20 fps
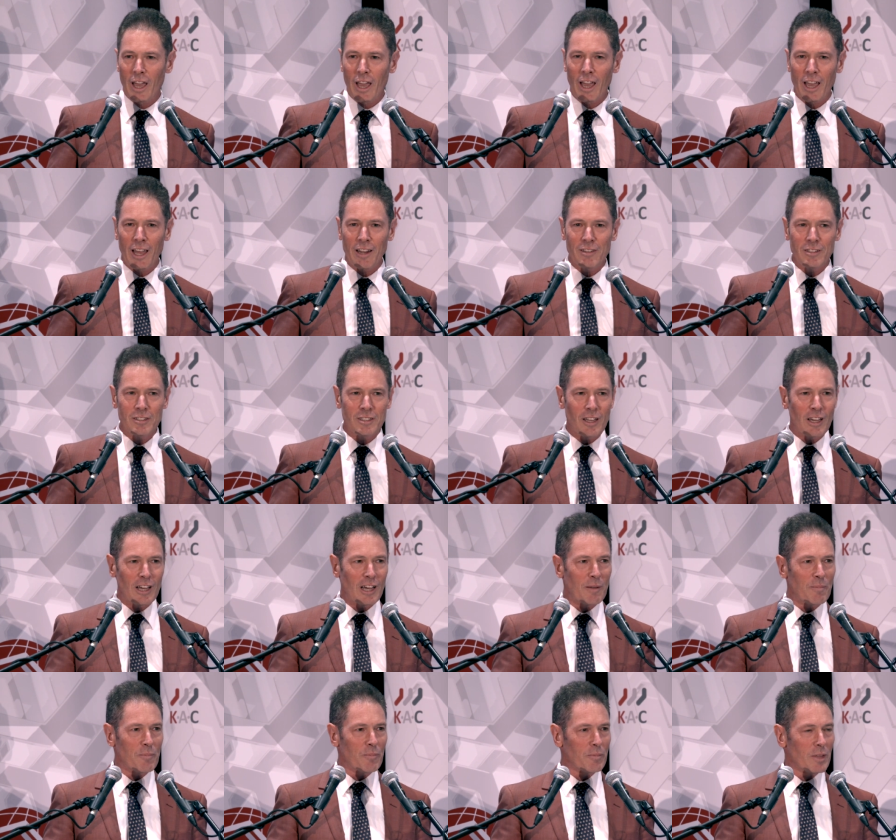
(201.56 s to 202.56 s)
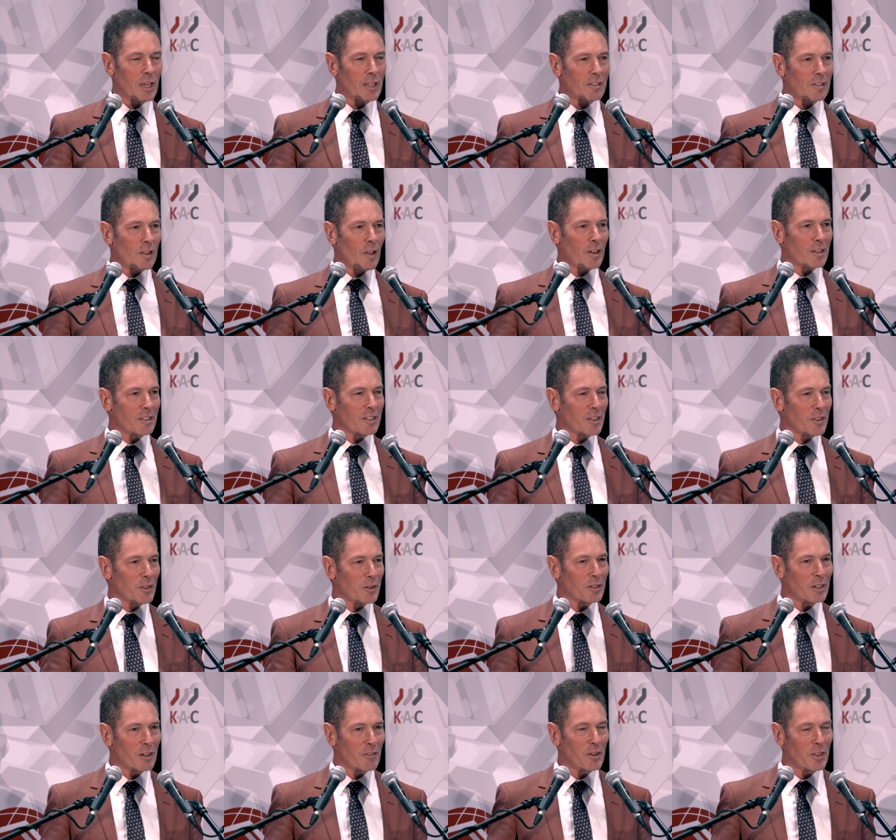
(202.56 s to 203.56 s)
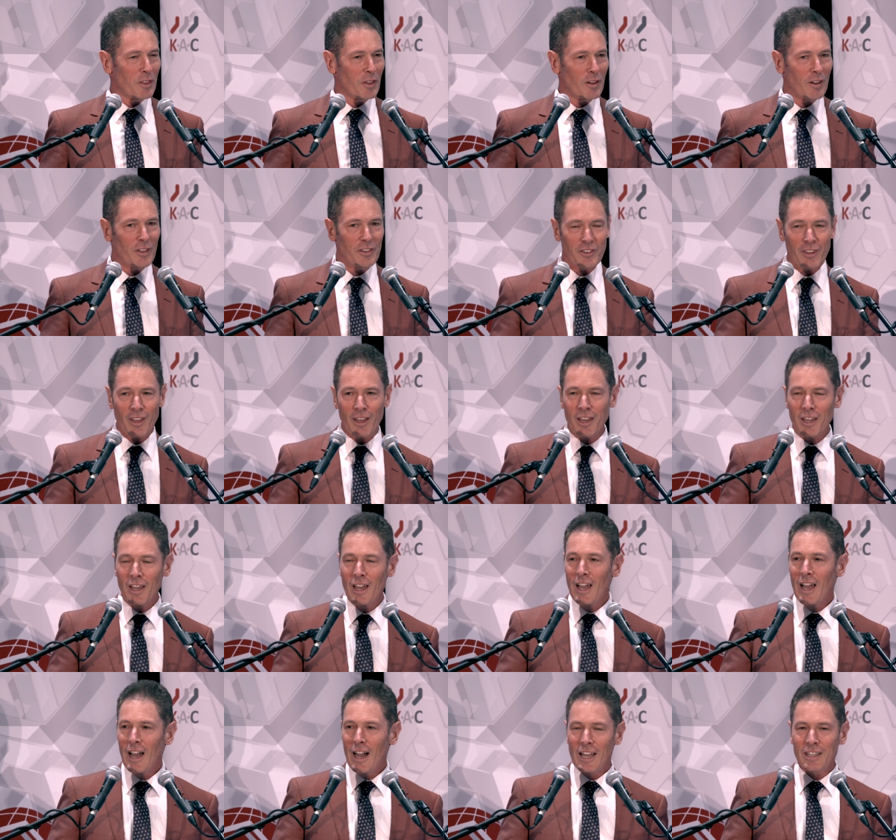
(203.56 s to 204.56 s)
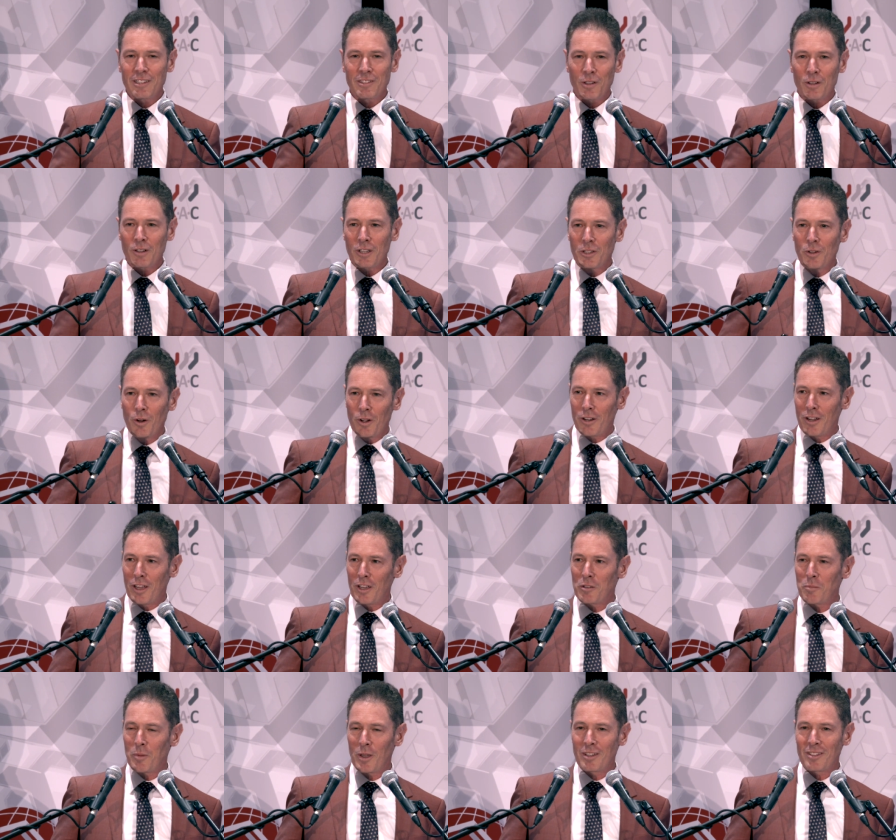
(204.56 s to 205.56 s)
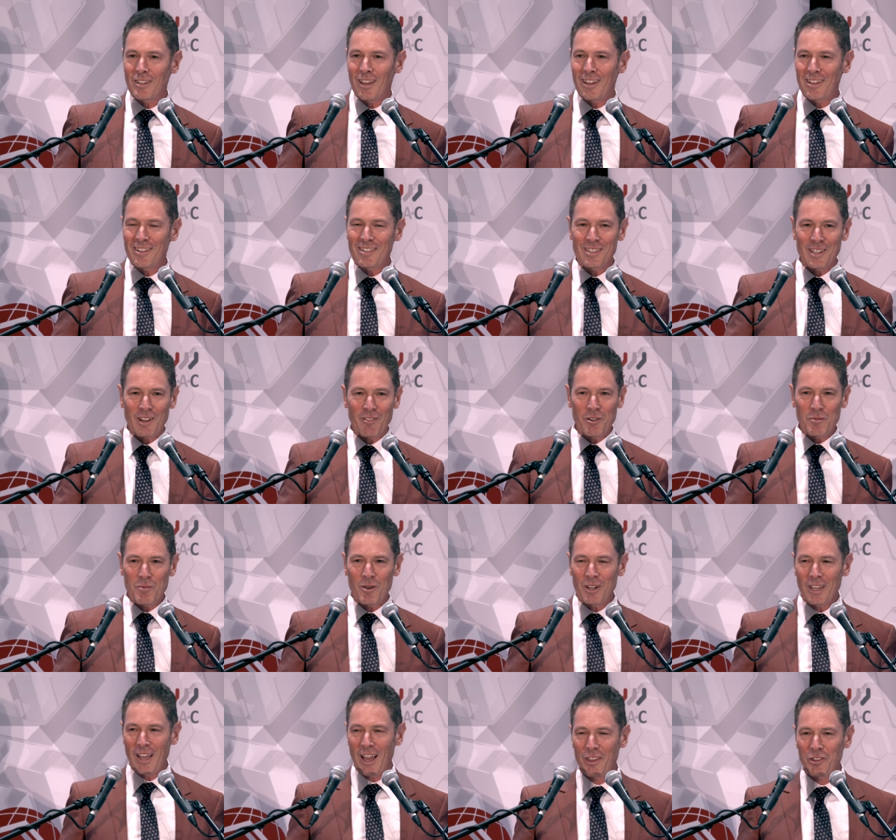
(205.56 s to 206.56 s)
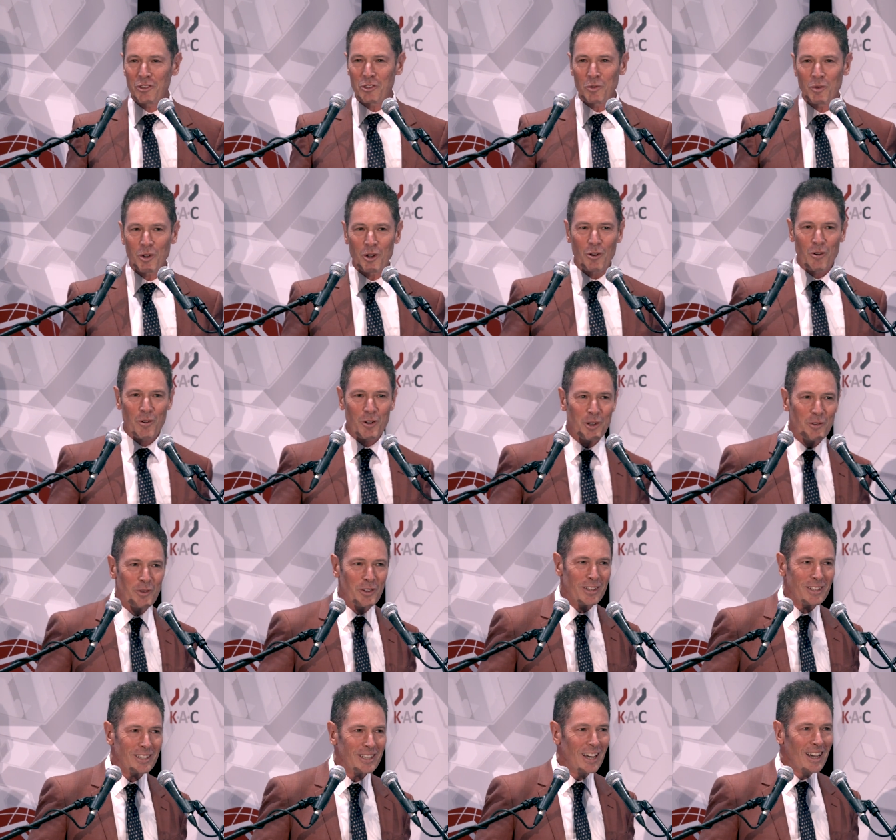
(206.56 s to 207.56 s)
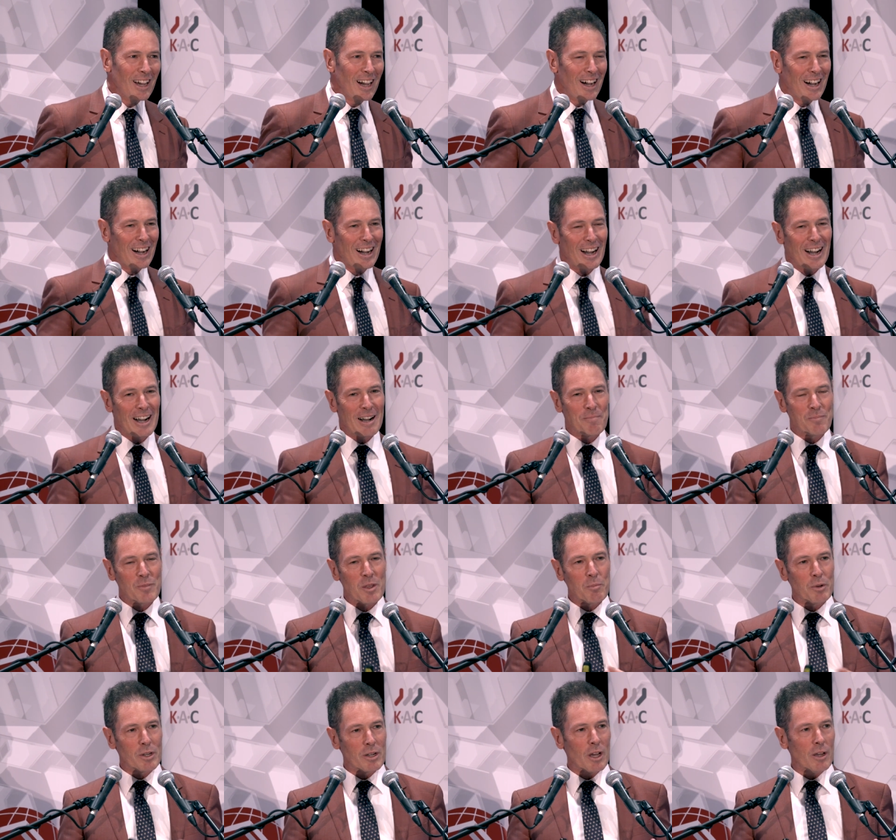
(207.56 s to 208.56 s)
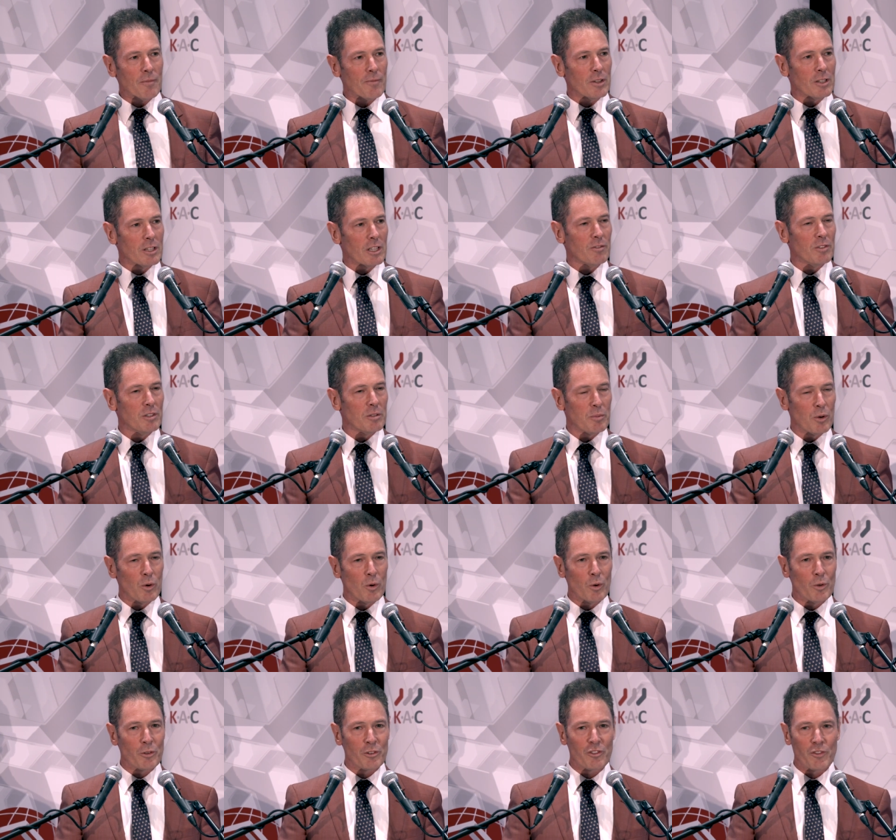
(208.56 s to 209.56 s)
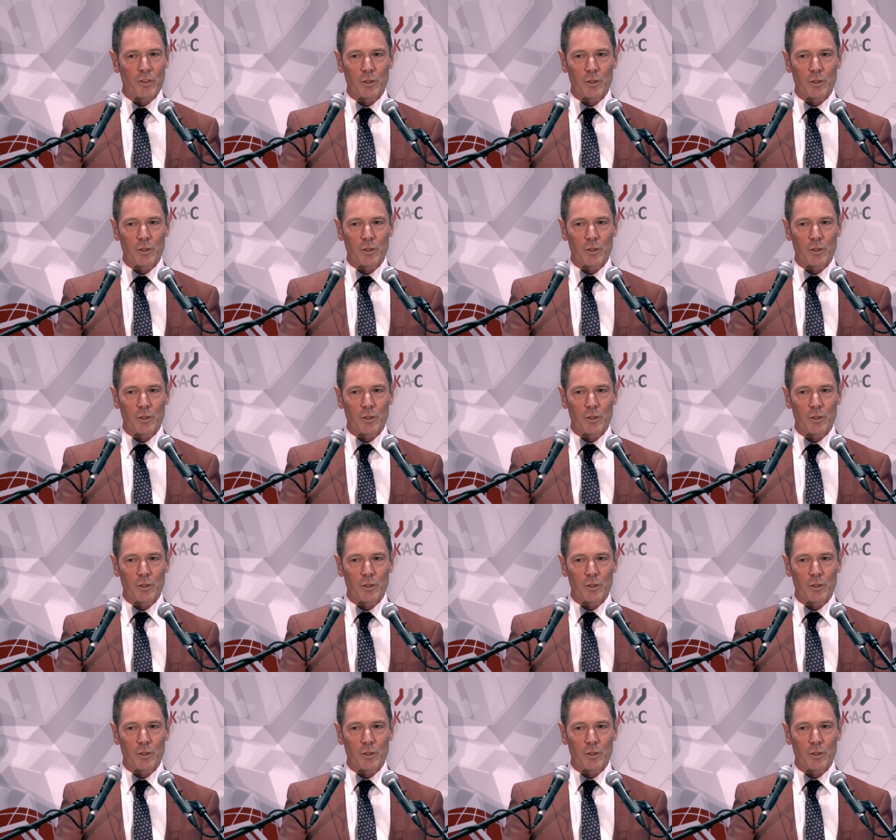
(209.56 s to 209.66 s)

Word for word: and um, it's likely not on everything I say. It's certainly not an expectation that everybody has to agree with it, um, but hopefully it gives you pause